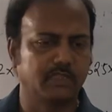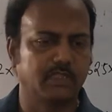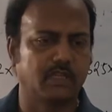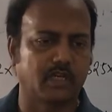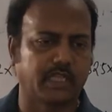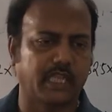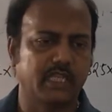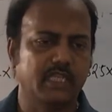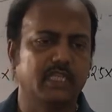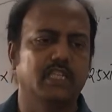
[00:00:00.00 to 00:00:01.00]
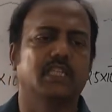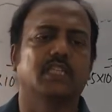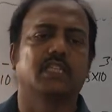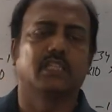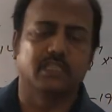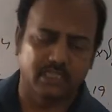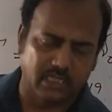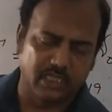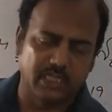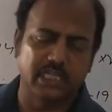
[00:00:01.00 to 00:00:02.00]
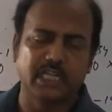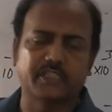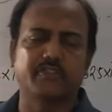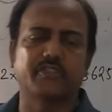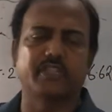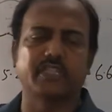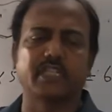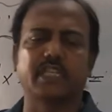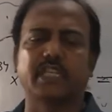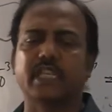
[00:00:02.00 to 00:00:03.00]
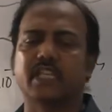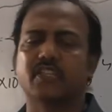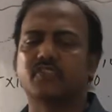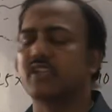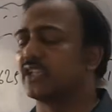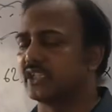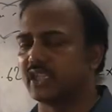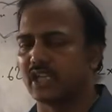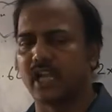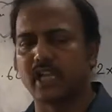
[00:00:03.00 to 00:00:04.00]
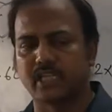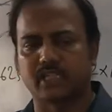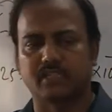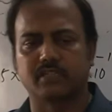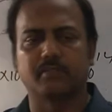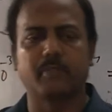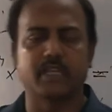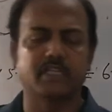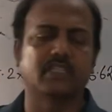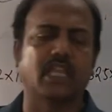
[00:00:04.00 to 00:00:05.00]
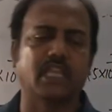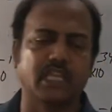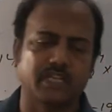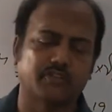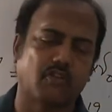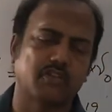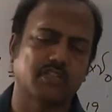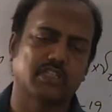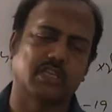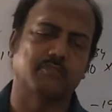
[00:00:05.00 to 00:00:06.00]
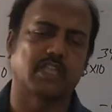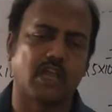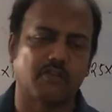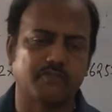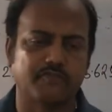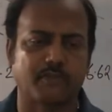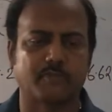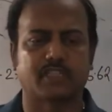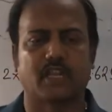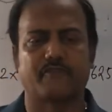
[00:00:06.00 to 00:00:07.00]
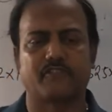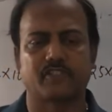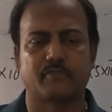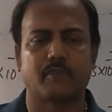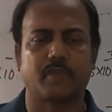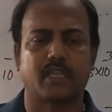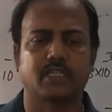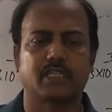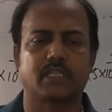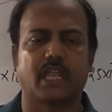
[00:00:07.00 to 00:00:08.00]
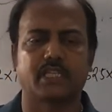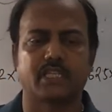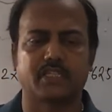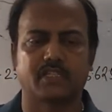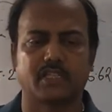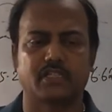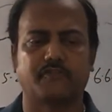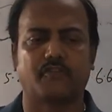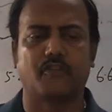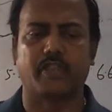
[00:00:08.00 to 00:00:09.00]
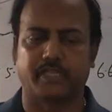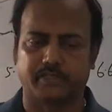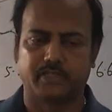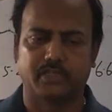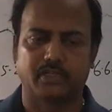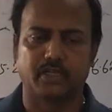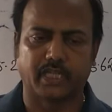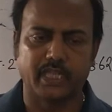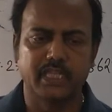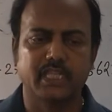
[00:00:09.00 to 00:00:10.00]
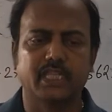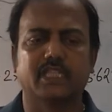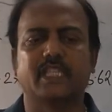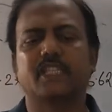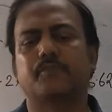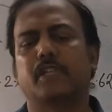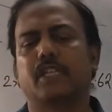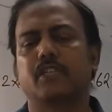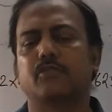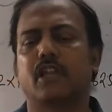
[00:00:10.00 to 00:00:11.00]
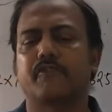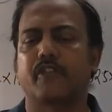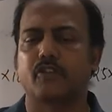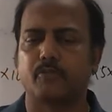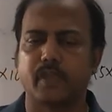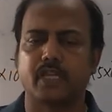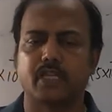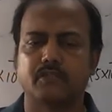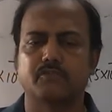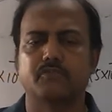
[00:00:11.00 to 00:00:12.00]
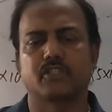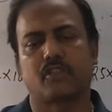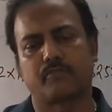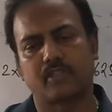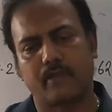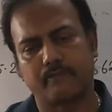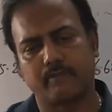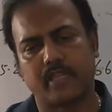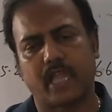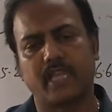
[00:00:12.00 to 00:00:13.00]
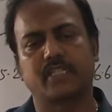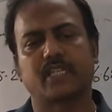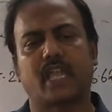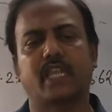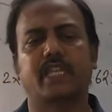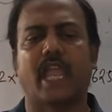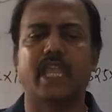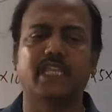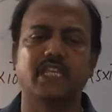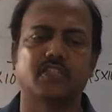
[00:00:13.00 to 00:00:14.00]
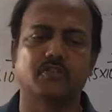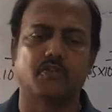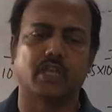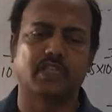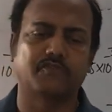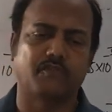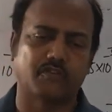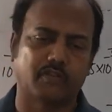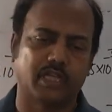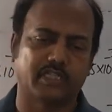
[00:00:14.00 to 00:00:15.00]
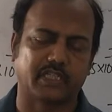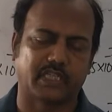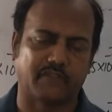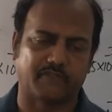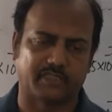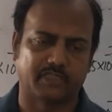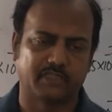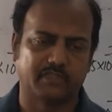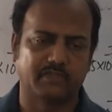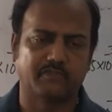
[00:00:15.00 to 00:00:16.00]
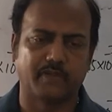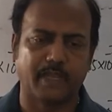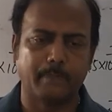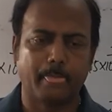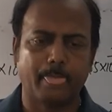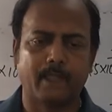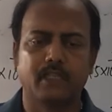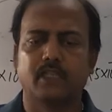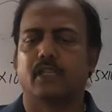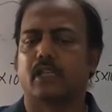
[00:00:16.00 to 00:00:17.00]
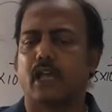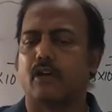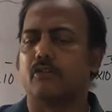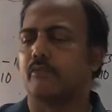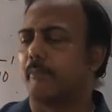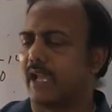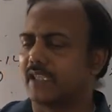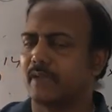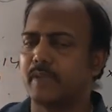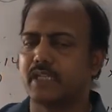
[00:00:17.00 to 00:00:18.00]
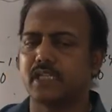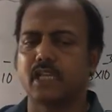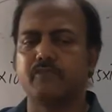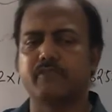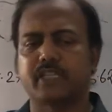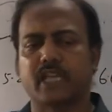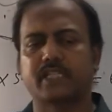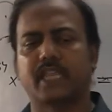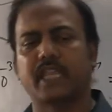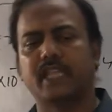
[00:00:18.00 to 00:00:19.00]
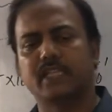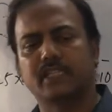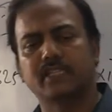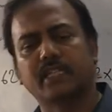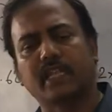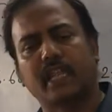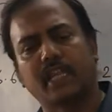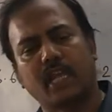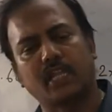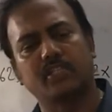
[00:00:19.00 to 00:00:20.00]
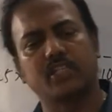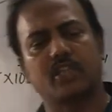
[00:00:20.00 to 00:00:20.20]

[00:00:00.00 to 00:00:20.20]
okay, the electricity is generated, means the electrons comes out from the surface of the metal and they start flowing. Okay, this particular phenomenon was observed by Einstein and is known as photoelectric effect. Fine. Now mathematically we can say that energy